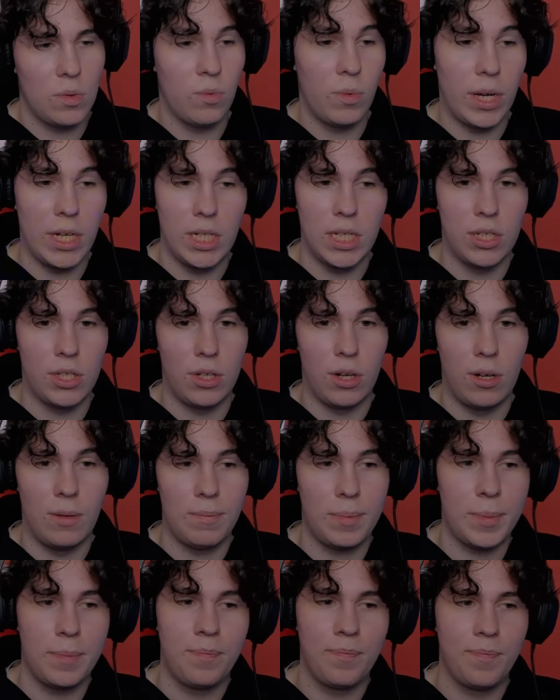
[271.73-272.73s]
when to
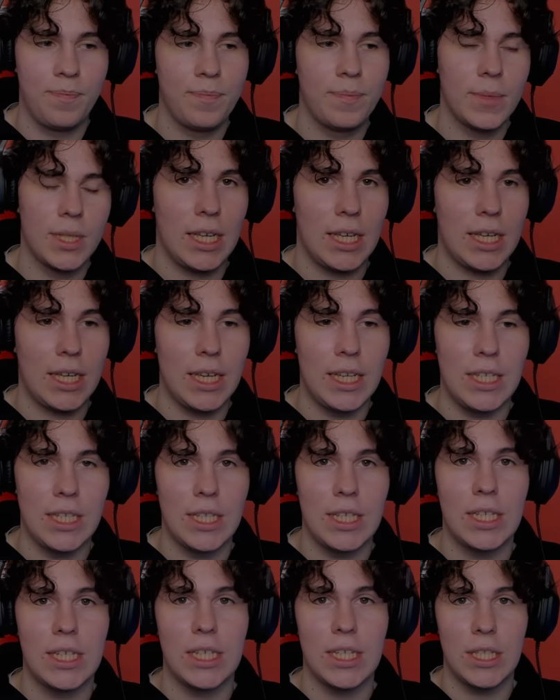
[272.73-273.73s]
stop.
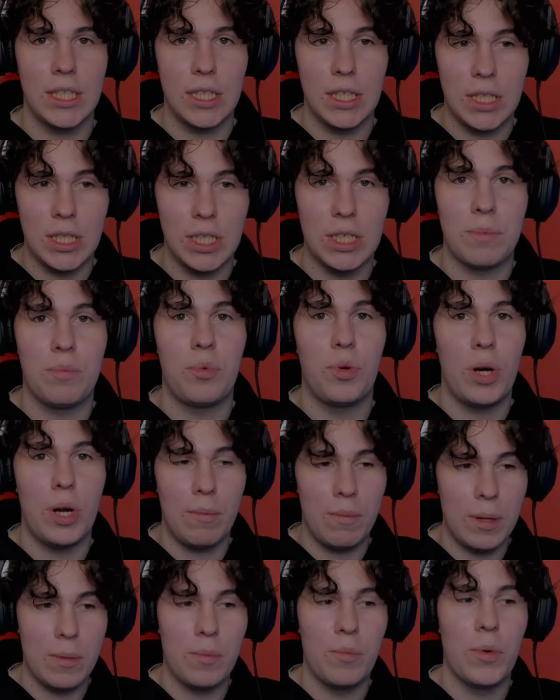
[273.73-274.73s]
Because there's a
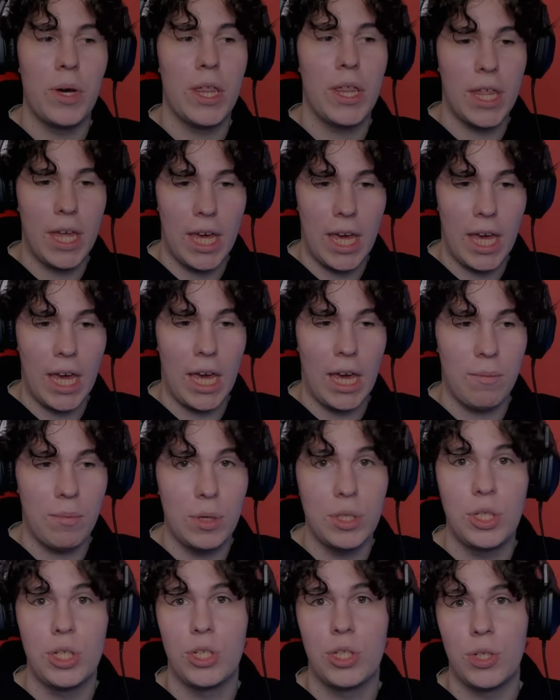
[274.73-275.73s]
problem with uh,
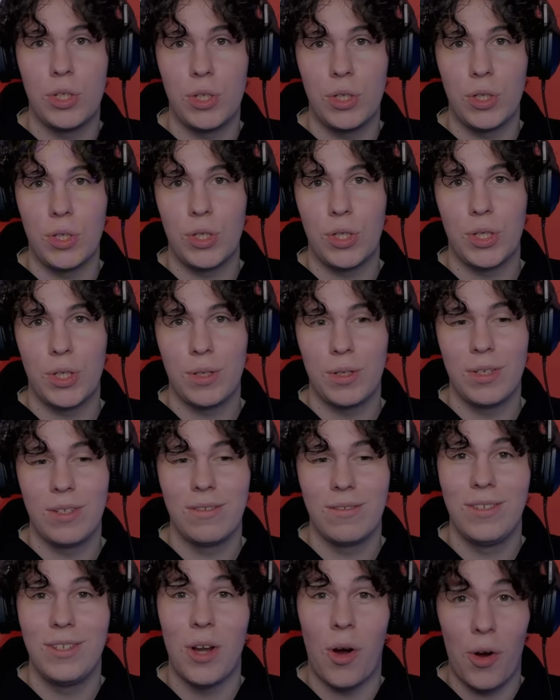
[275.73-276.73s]
producers
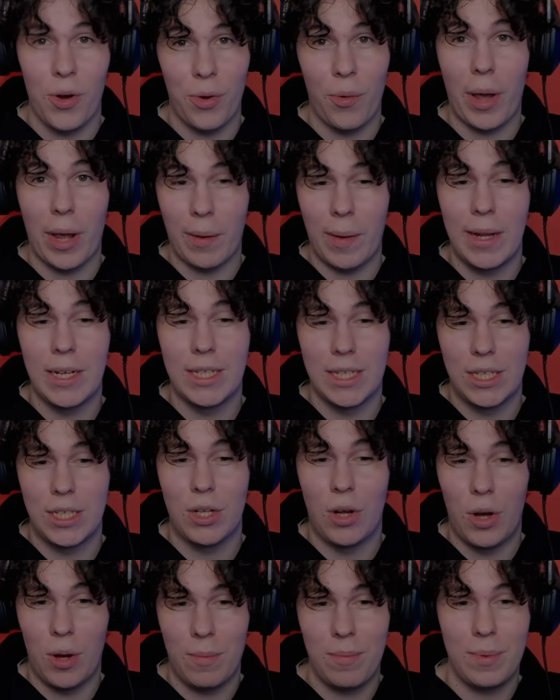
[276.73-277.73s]
not knowing when to
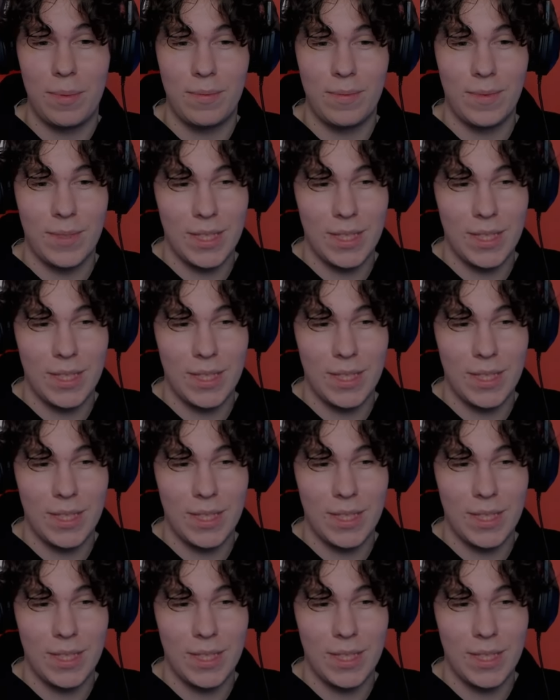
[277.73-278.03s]
stop.